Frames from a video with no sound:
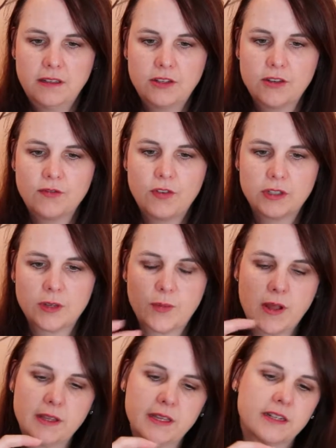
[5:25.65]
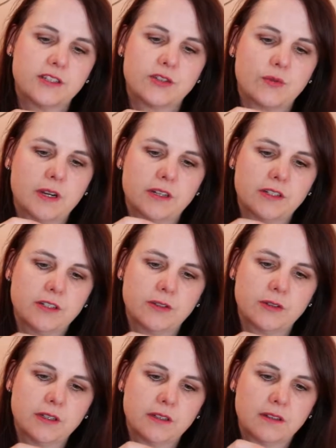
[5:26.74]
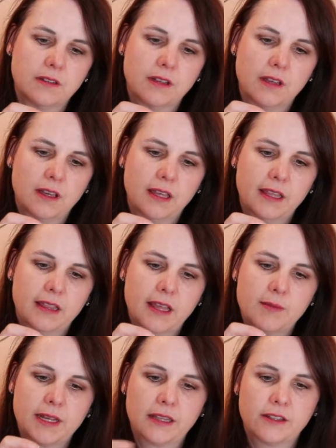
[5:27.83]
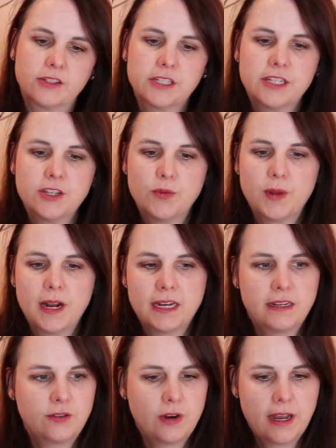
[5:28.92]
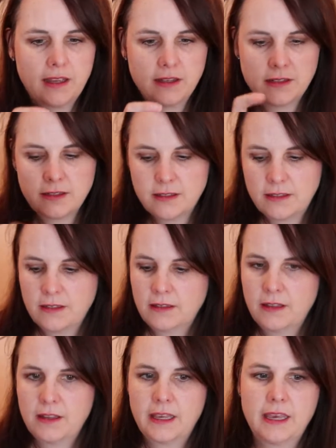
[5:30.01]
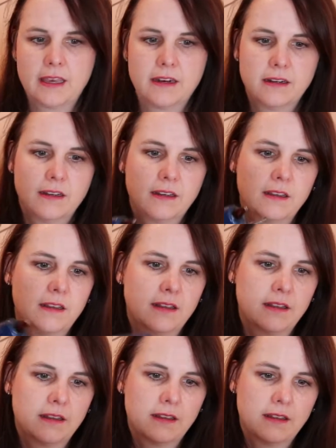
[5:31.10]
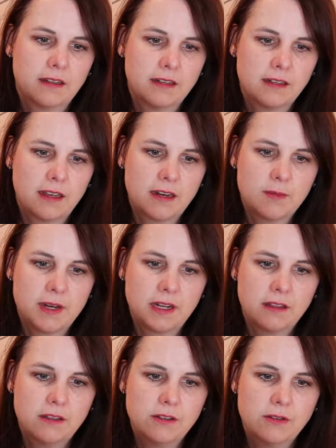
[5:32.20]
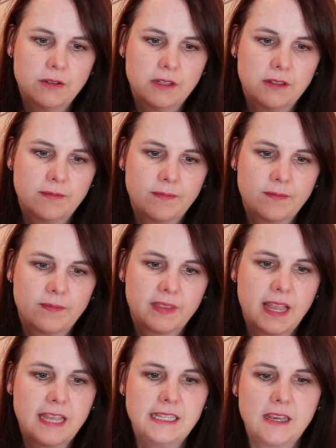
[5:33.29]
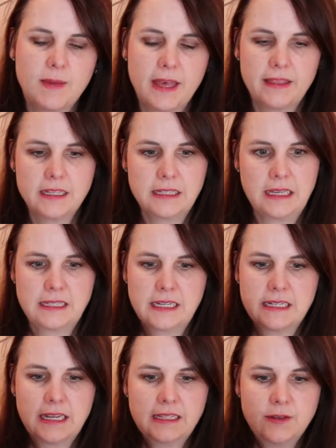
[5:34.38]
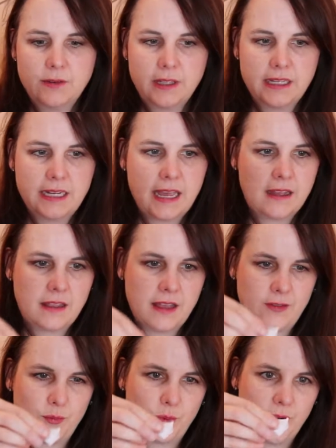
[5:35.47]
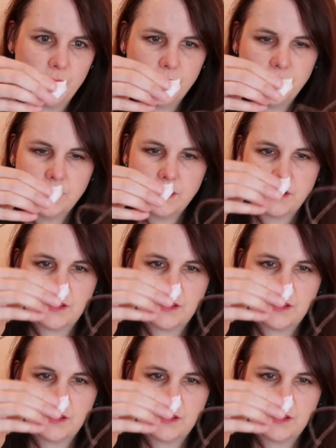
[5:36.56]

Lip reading: You can fold it probably in a square too. That might look good too, but I did triangles. Again, tiny bit of glue. Nice thing about this is it doesn't really take a lot of brain work.